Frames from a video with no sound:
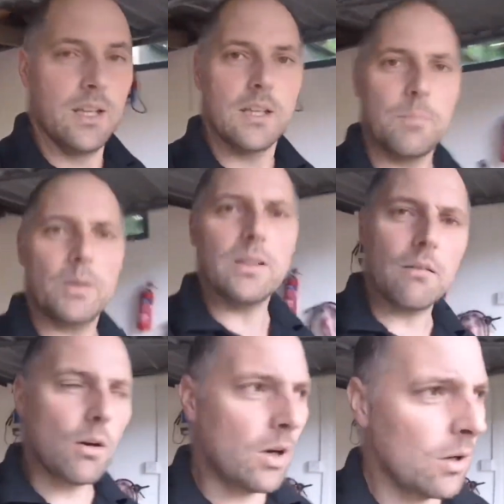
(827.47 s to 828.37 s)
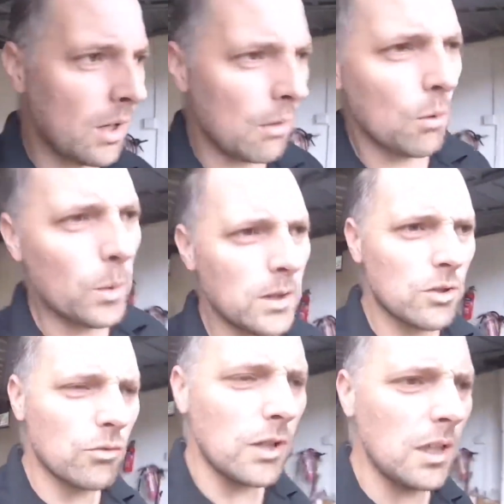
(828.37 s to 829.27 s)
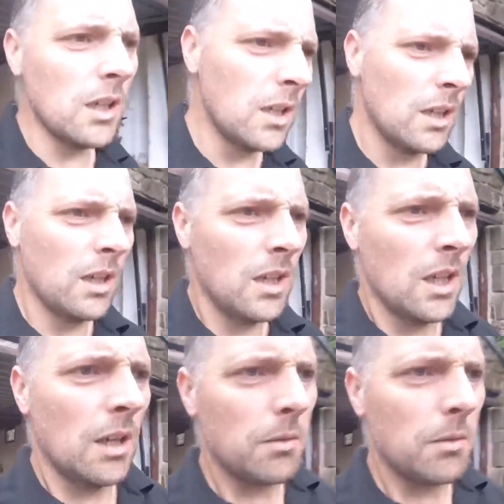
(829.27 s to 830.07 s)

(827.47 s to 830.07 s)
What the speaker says: to build our windscreen. We